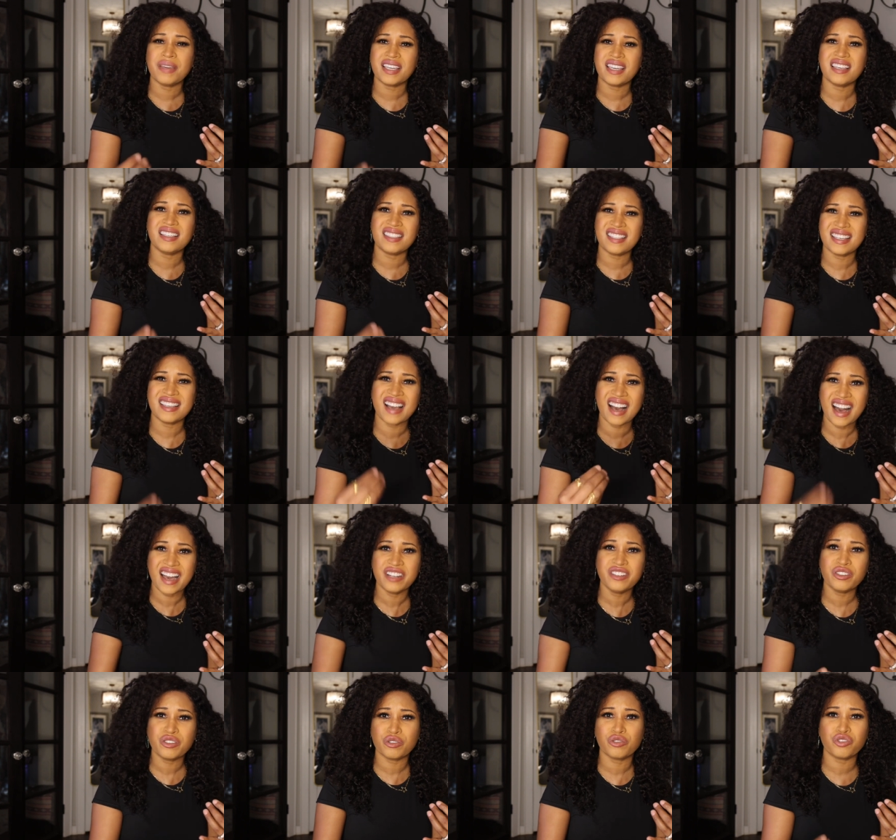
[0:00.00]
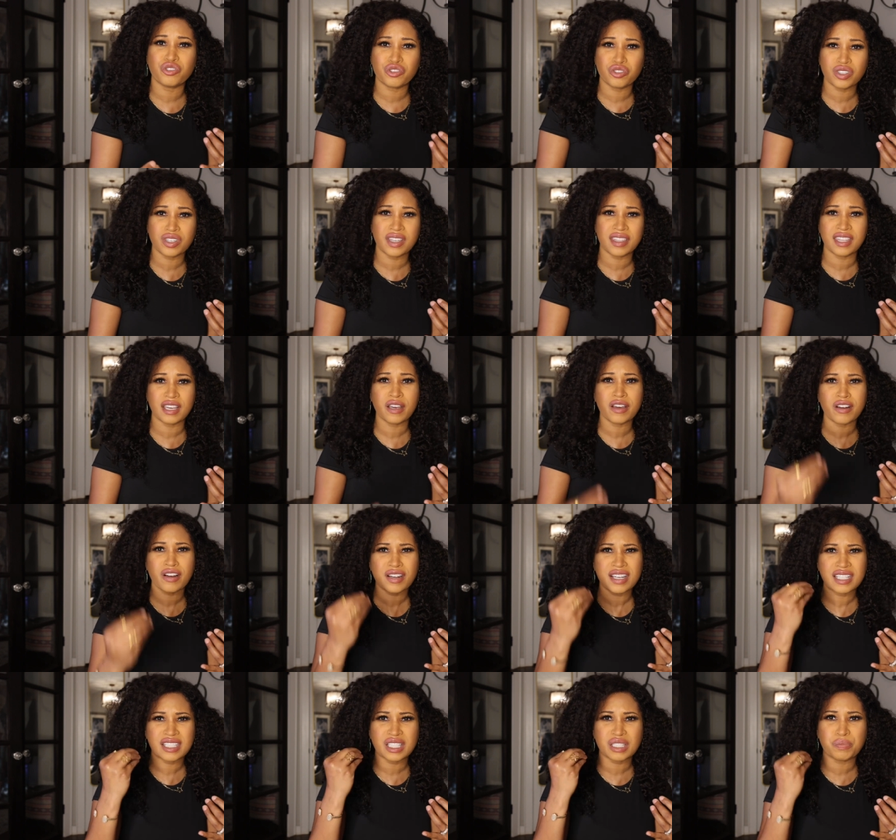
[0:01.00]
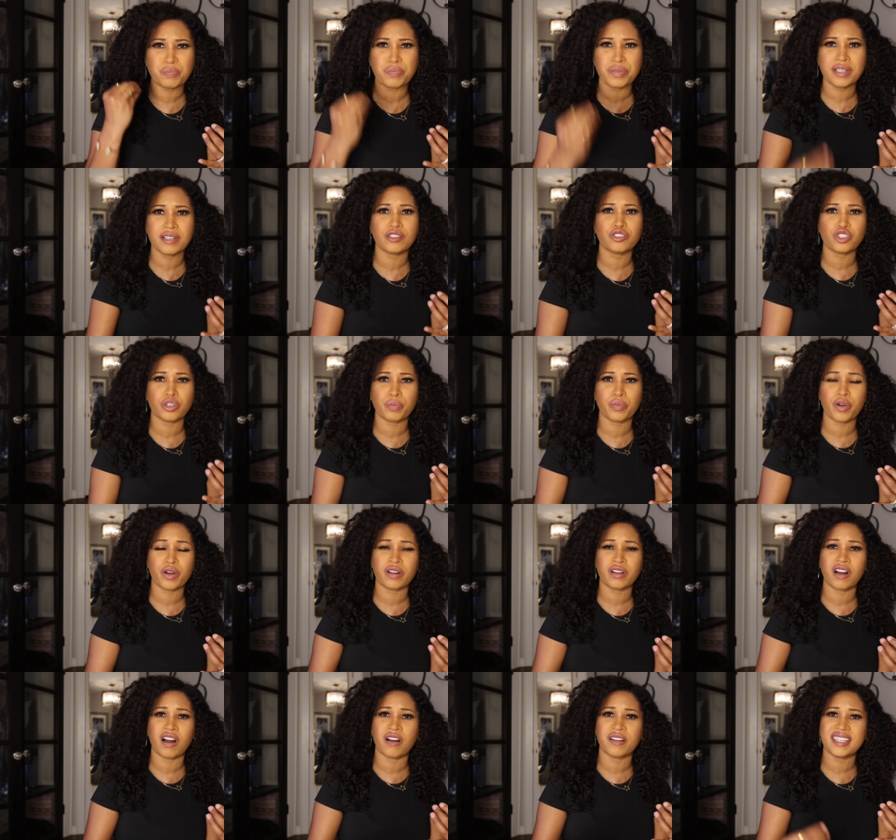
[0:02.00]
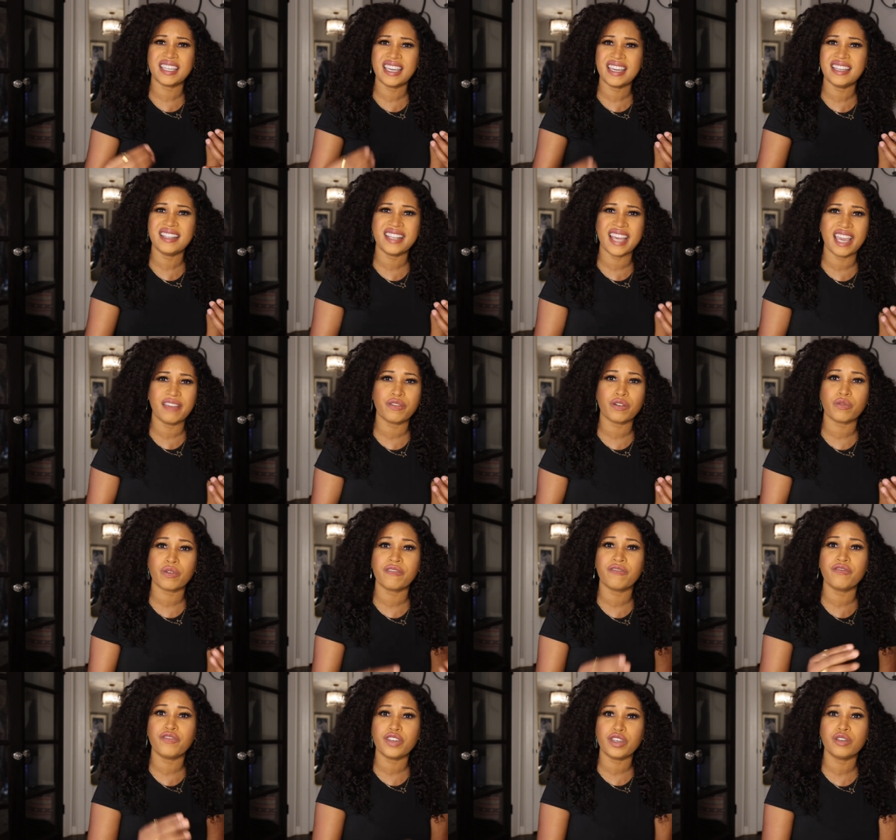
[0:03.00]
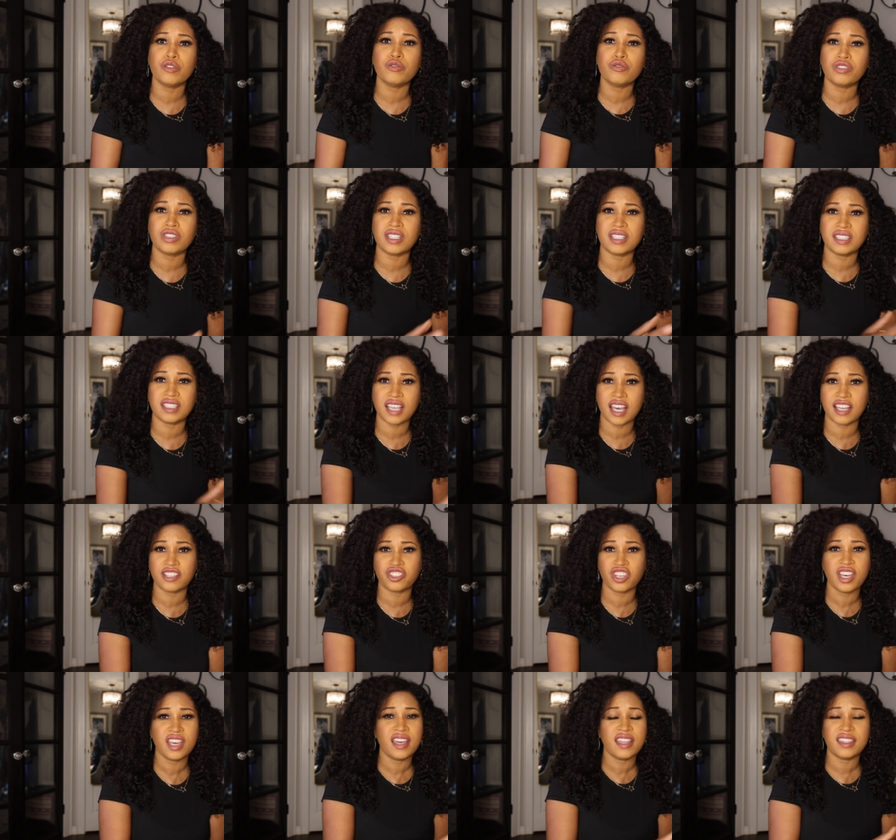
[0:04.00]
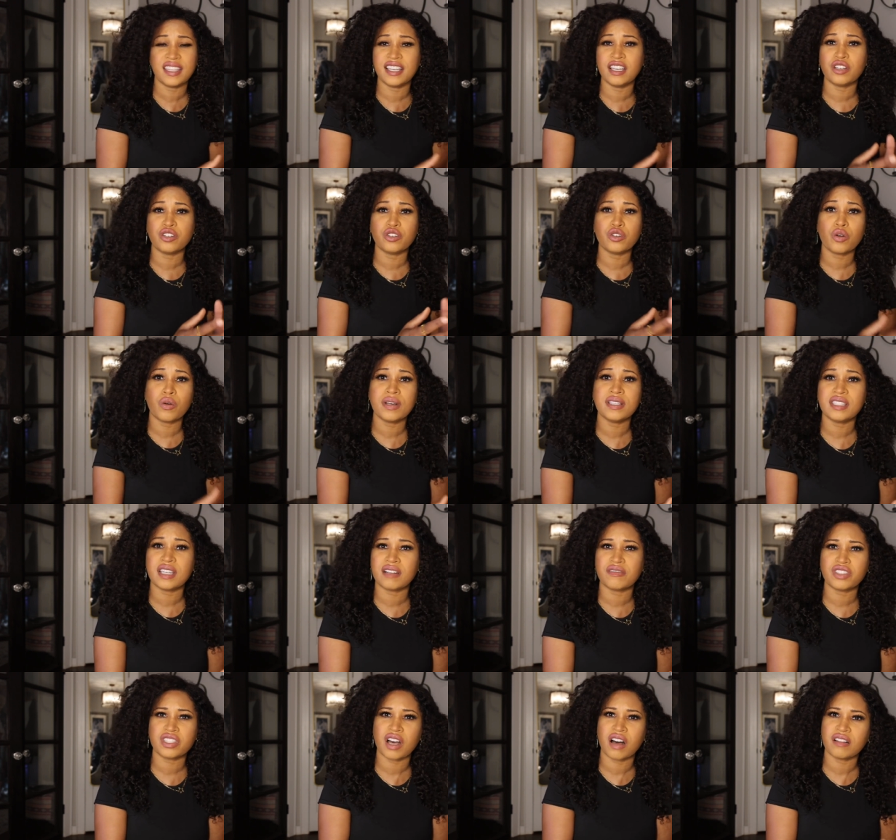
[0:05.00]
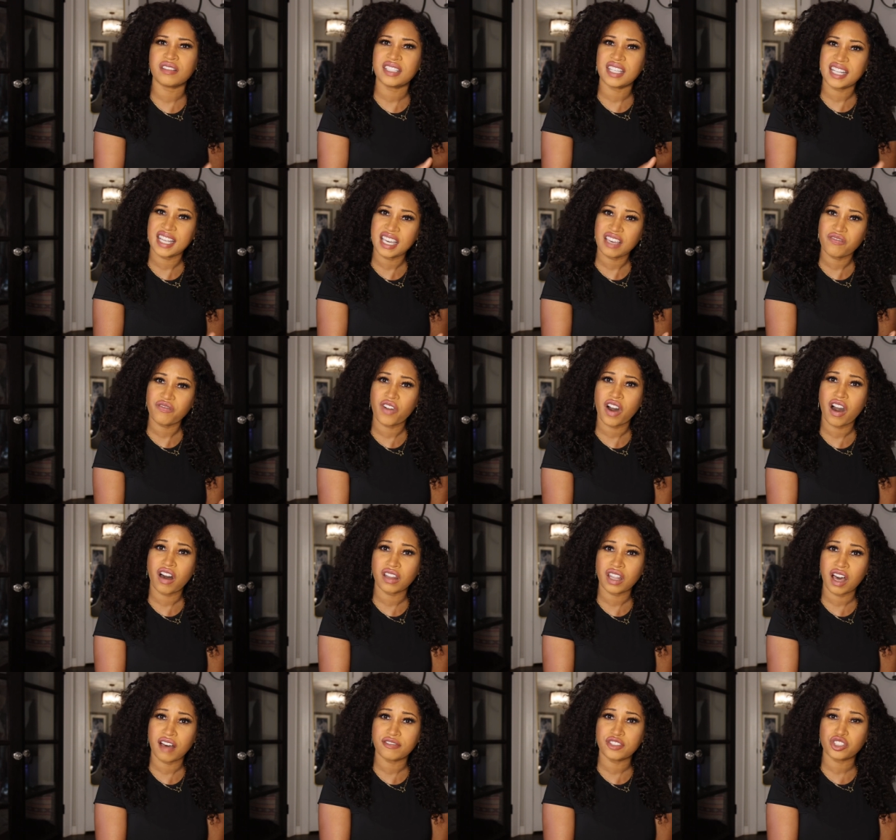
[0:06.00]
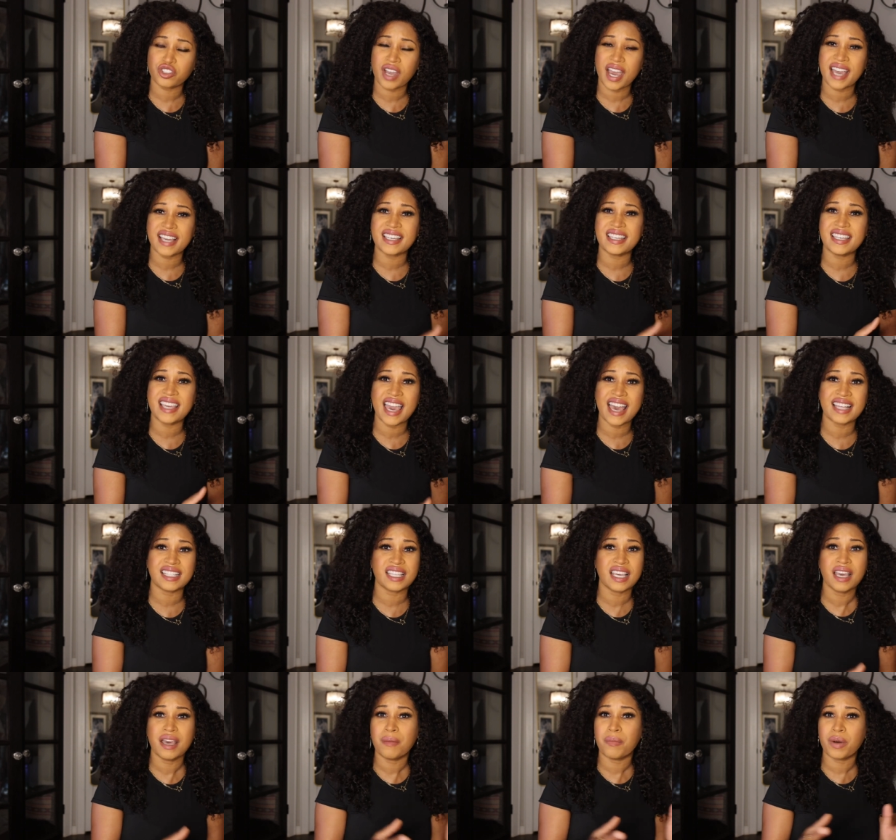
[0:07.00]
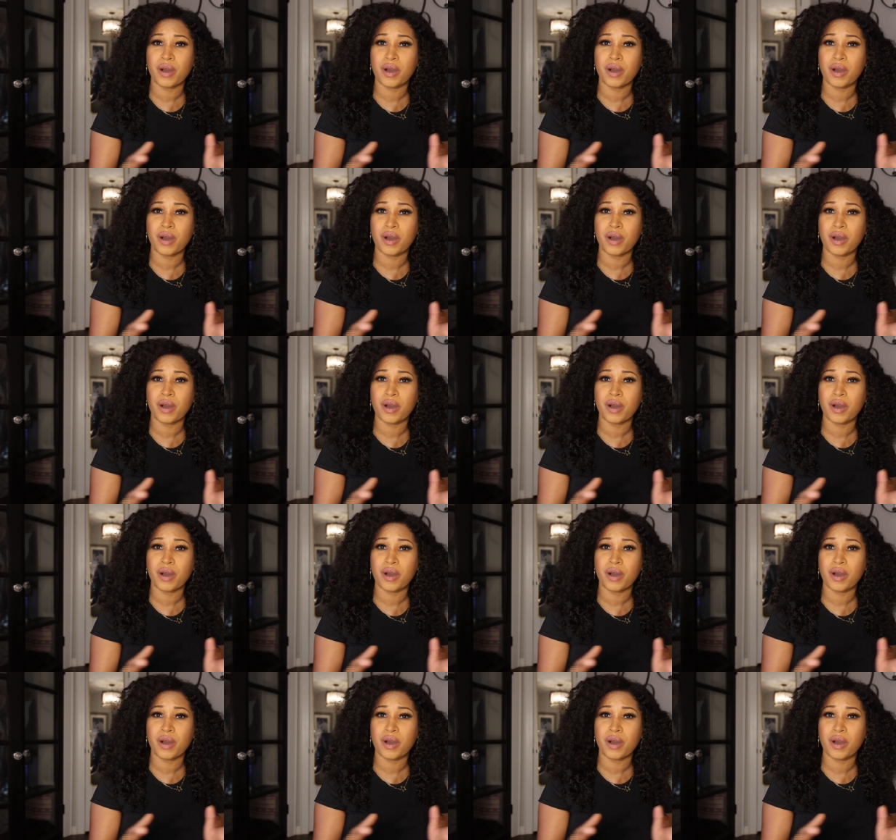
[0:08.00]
Because he understood there is spiritual protocol. King David refused to touch the anointed of Saul. Did he fall off track? Yes.